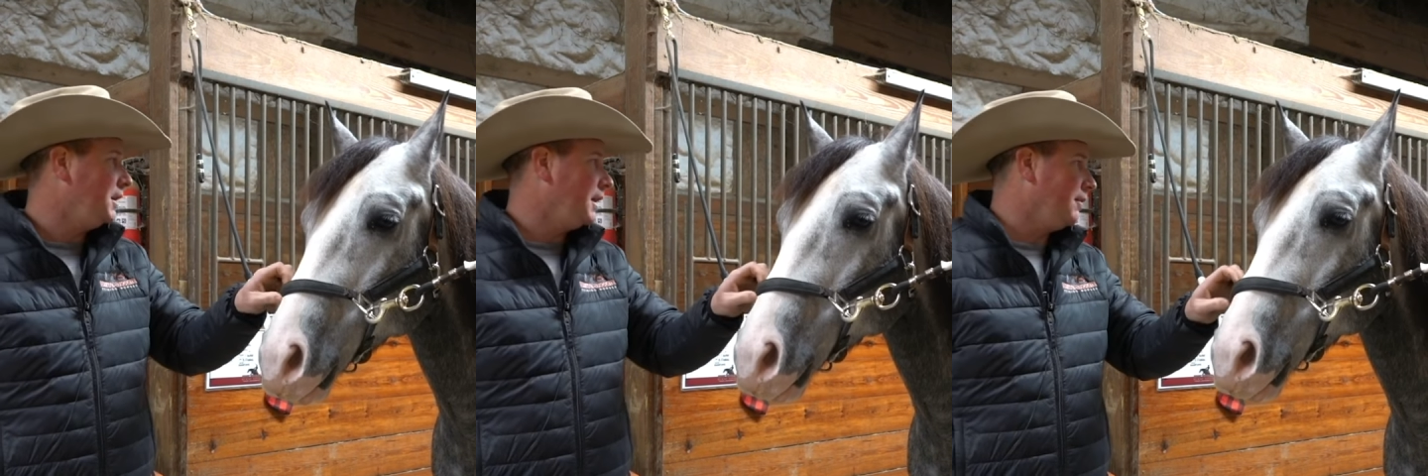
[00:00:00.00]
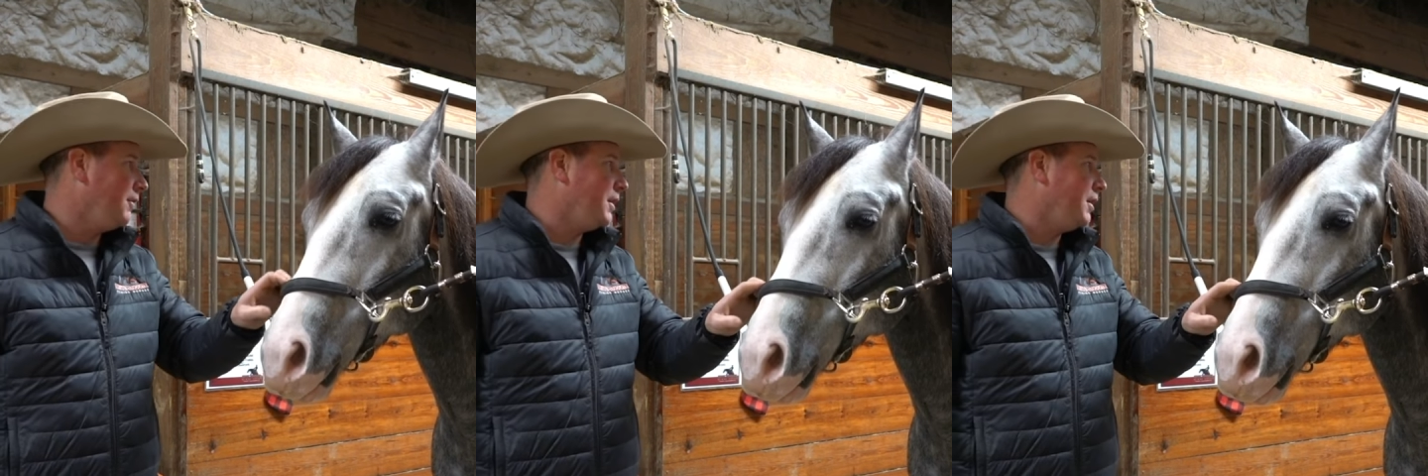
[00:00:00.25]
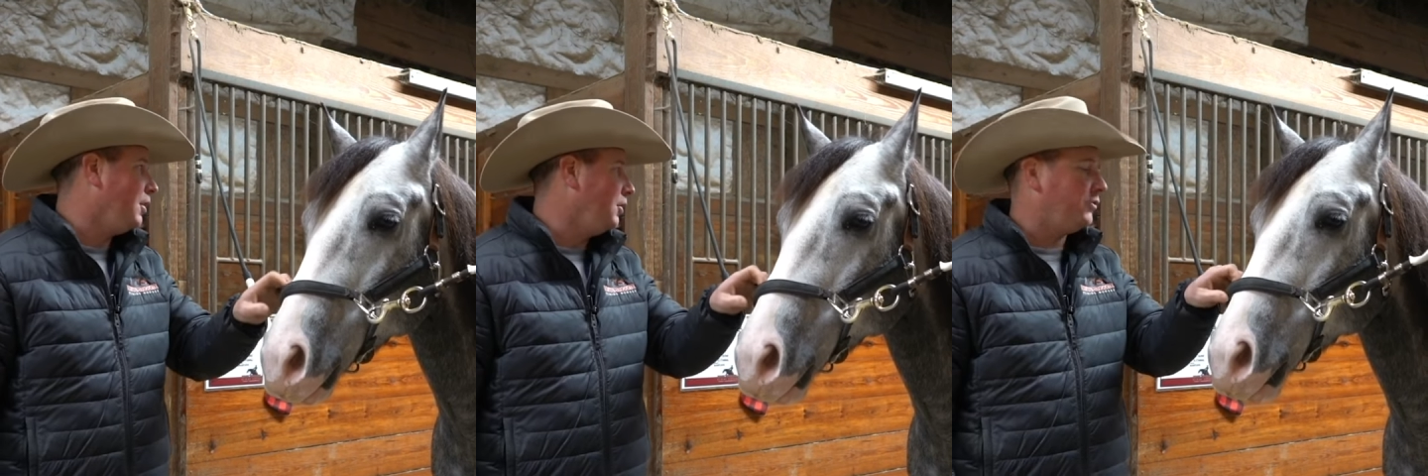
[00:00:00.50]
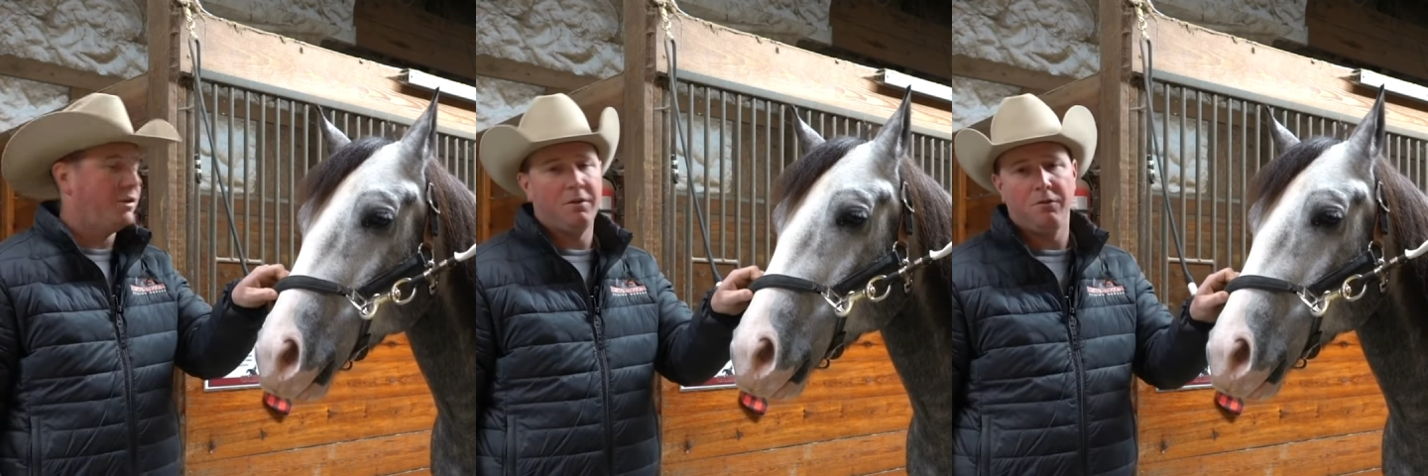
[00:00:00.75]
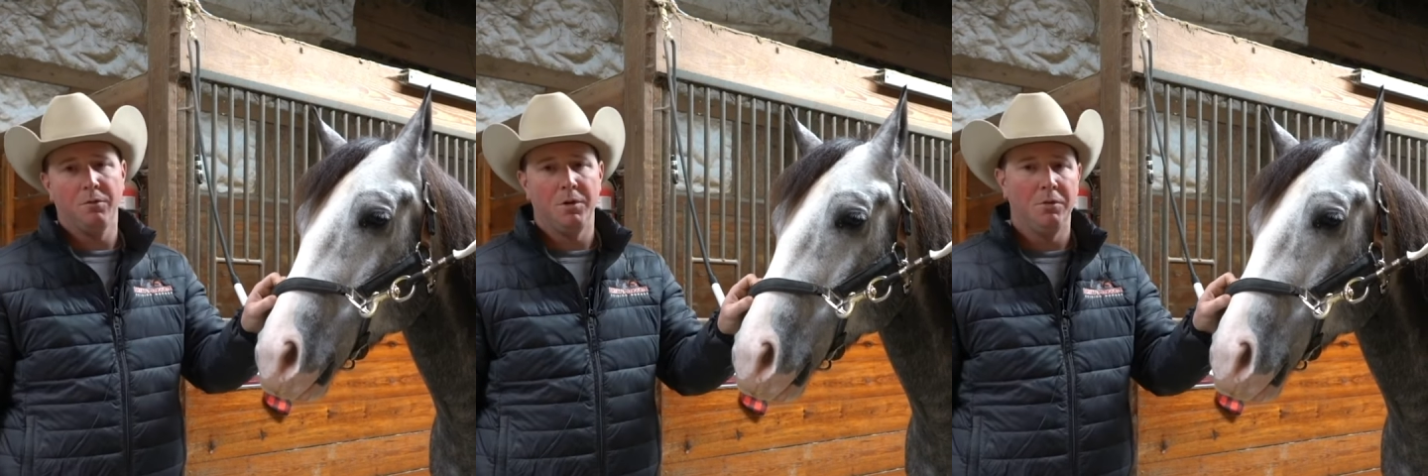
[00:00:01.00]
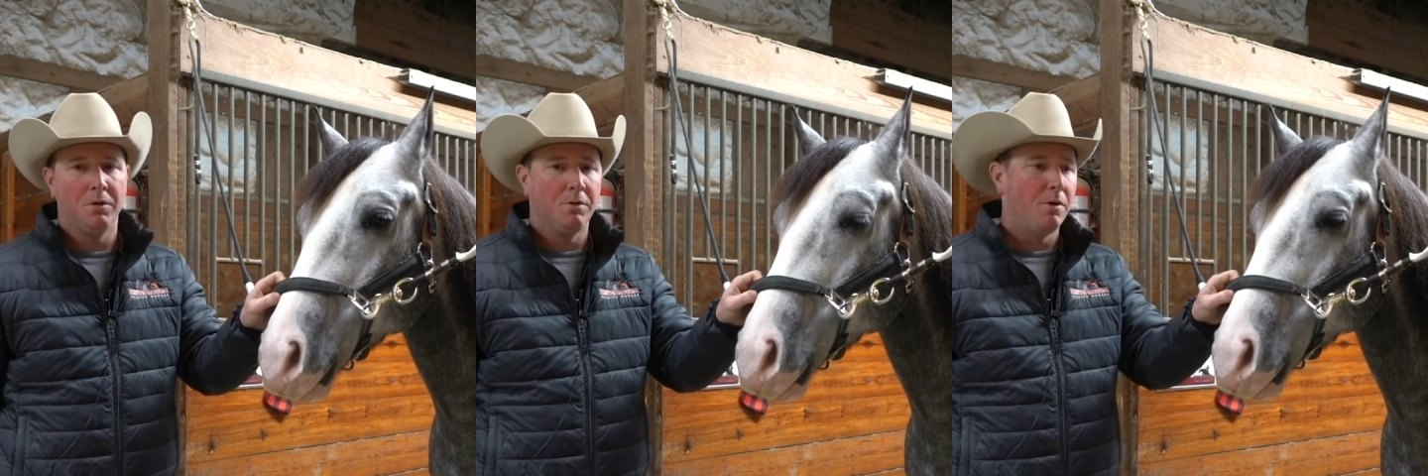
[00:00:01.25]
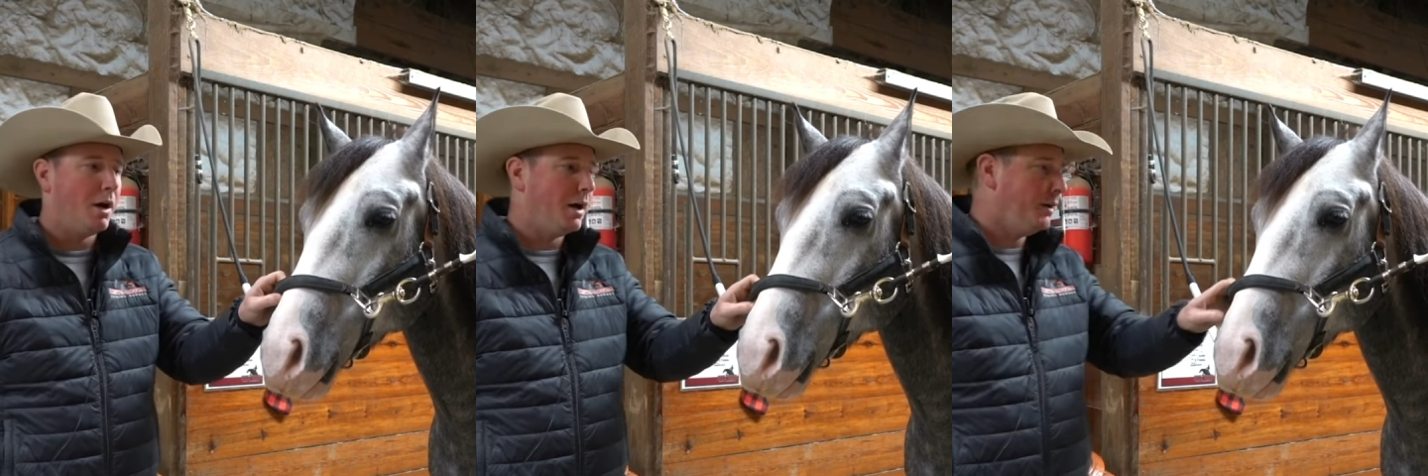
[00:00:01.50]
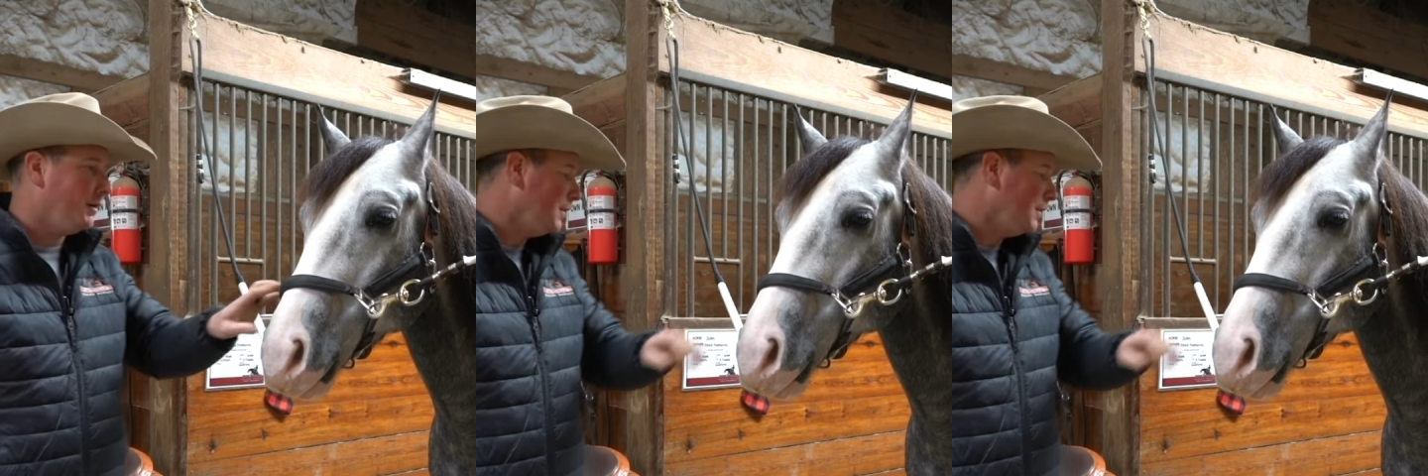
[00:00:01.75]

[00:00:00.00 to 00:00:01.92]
you get everything all set for when you want to ride.